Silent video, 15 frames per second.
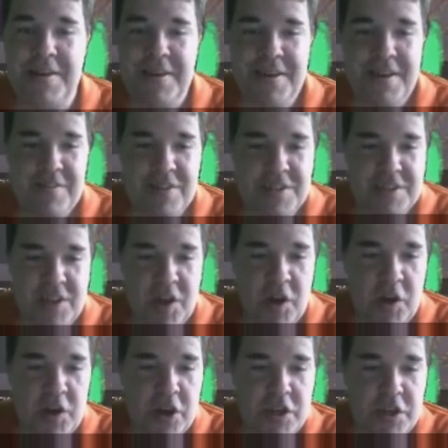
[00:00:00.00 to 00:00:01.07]
the
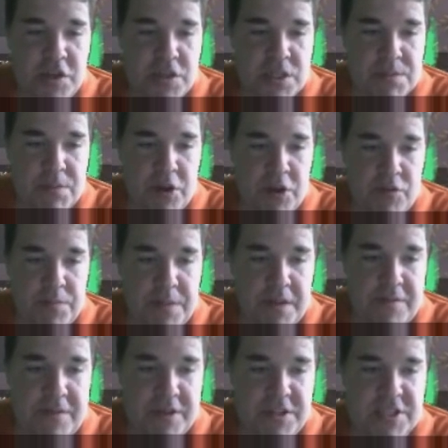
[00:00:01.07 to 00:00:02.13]
hook I use the most for big
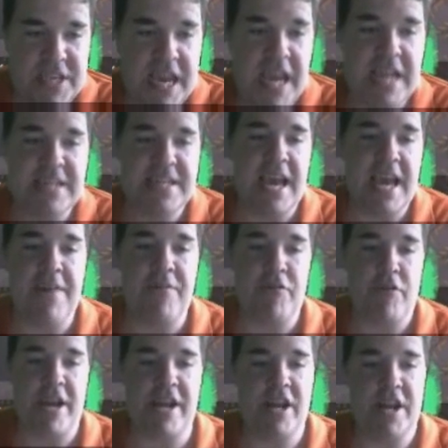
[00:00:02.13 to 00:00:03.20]
fish is KDF
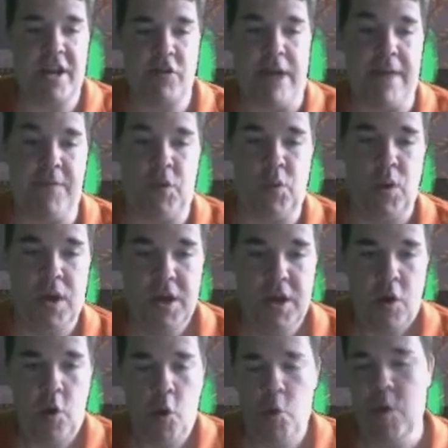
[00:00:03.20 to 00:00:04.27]
rig gravel.
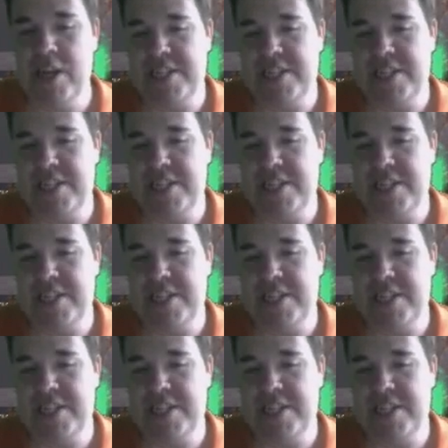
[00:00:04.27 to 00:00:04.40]
Always,